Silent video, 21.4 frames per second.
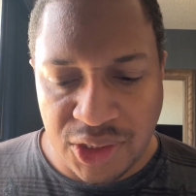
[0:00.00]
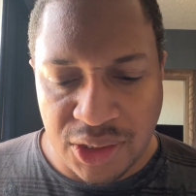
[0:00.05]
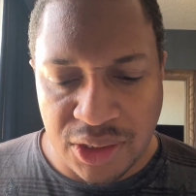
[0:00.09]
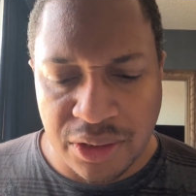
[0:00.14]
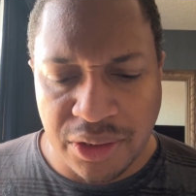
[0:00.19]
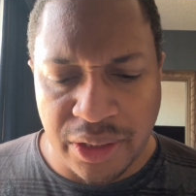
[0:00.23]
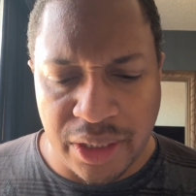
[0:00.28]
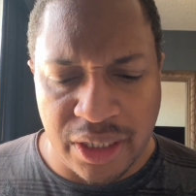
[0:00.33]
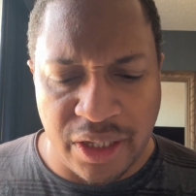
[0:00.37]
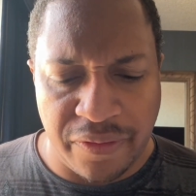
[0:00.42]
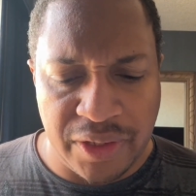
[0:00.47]

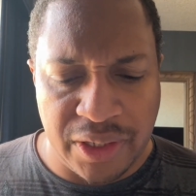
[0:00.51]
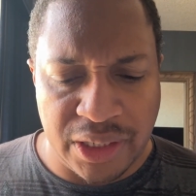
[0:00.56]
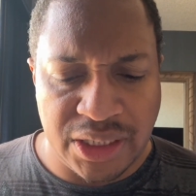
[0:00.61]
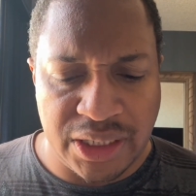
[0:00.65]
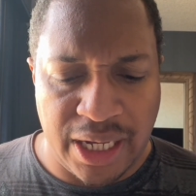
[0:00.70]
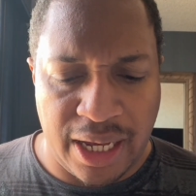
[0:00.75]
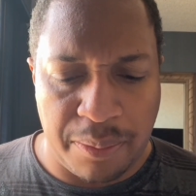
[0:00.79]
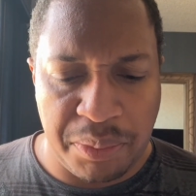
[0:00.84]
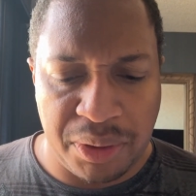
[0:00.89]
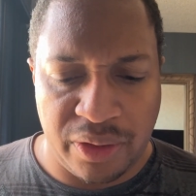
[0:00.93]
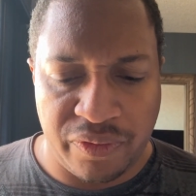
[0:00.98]
So to give you an
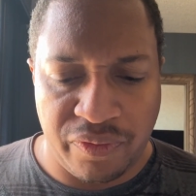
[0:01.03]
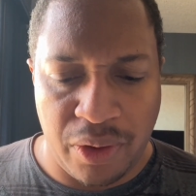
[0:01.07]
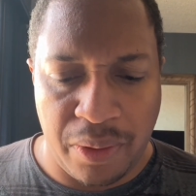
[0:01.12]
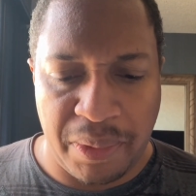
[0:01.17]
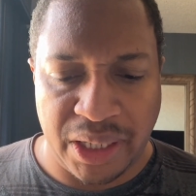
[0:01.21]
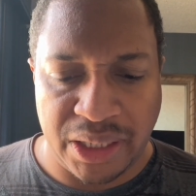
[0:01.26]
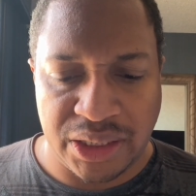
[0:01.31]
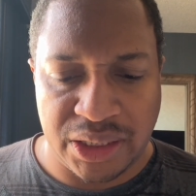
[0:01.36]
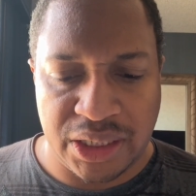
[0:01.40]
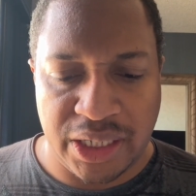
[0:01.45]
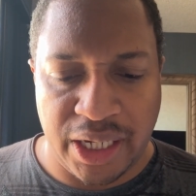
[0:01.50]
example of what my
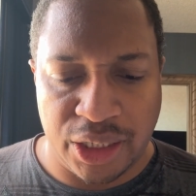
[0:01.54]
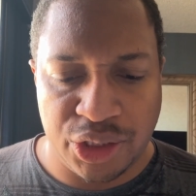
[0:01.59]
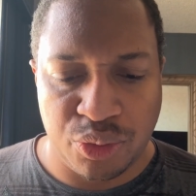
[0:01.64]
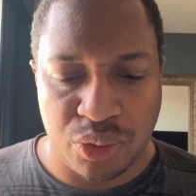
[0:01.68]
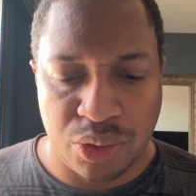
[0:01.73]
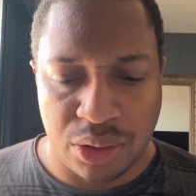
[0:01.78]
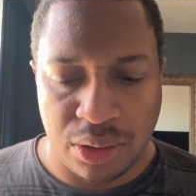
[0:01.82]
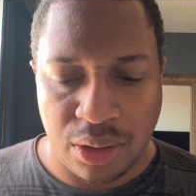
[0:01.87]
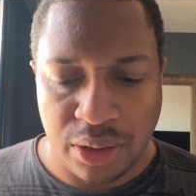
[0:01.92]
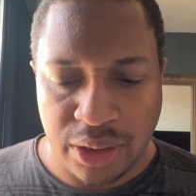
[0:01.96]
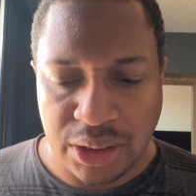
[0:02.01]

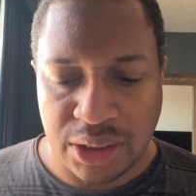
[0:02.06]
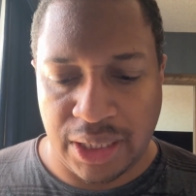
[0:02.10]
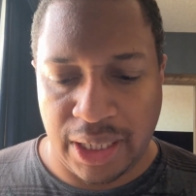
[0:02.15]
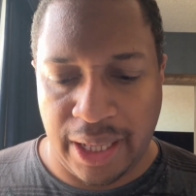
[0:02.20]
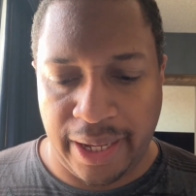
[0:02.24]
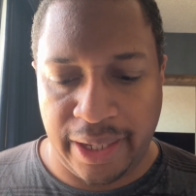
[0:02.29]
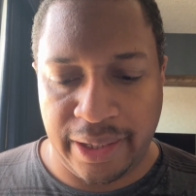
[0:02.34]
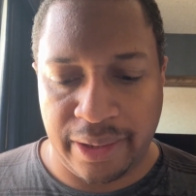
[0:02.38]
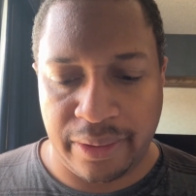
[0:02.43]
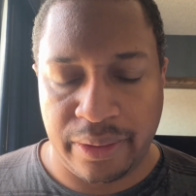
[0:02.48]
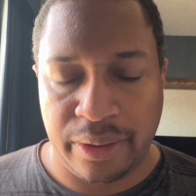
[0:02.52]
schedule looks
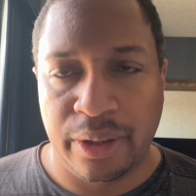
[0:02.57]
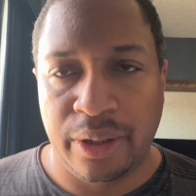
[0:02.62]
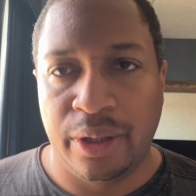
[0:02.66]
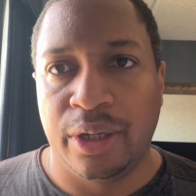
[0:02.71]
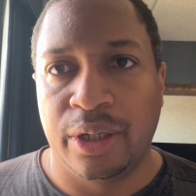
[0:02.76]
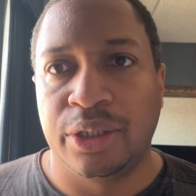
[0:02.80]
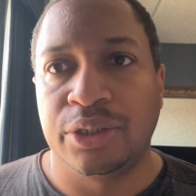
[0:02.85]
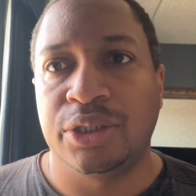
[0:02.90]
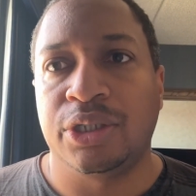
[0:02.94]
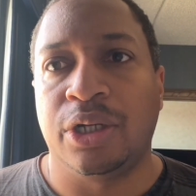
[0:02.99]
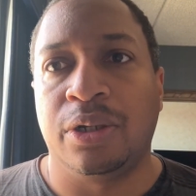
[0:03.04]
like,
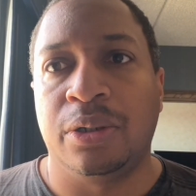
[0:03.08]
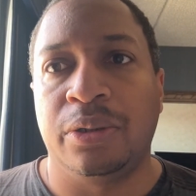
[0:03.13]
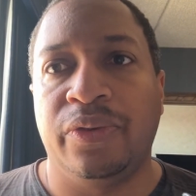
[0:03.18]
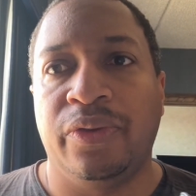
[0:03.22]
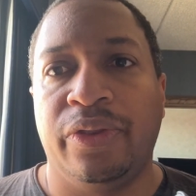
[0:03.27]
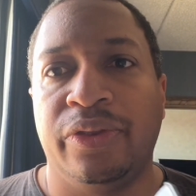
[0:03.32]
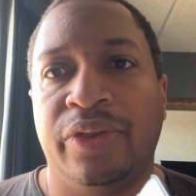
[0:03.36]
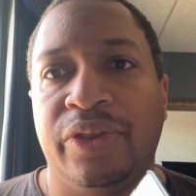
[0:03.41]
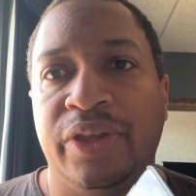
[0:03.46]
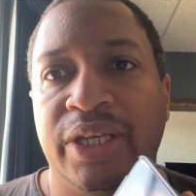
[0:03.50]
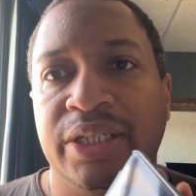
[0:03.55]
so
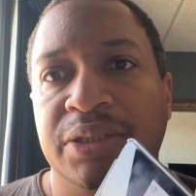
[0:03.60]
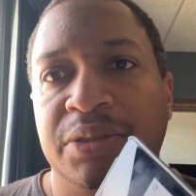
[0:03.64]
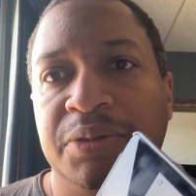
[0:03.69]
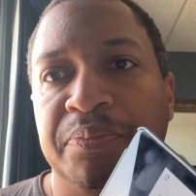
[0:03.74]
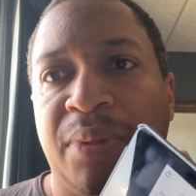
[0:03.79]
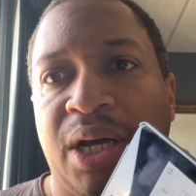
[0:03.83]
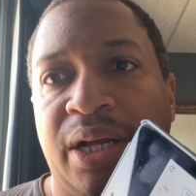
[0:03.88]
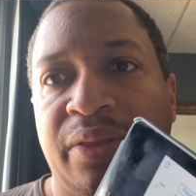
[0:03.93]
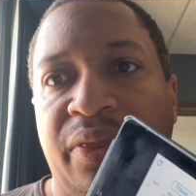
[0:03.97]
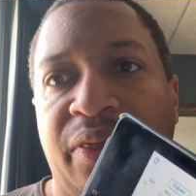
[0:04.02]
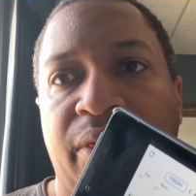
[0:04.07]
this
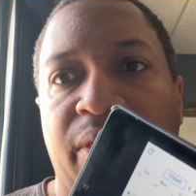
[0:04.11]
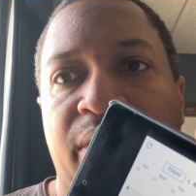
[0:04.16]
month